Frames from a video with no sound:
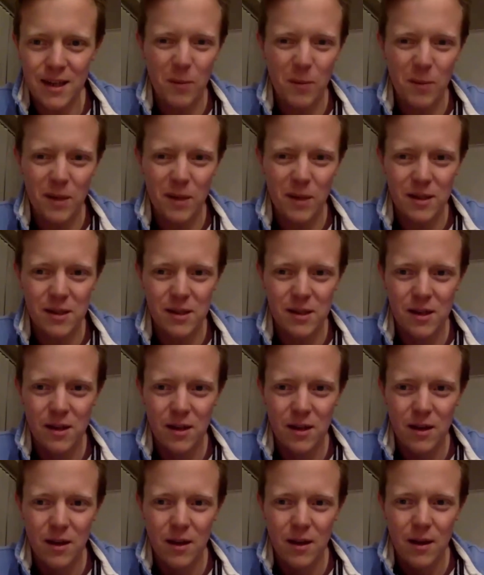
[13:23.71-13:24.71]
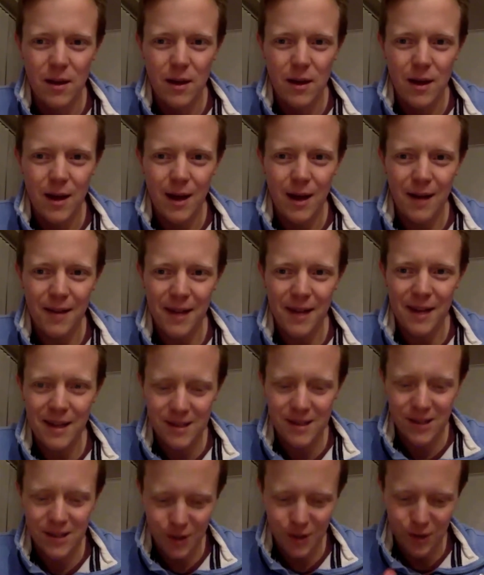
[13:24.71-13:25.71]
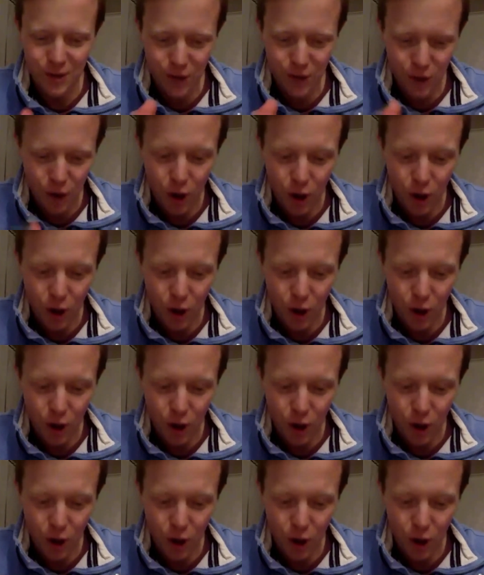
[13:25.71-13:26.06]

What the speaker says: person who has the right to that kind of commitment,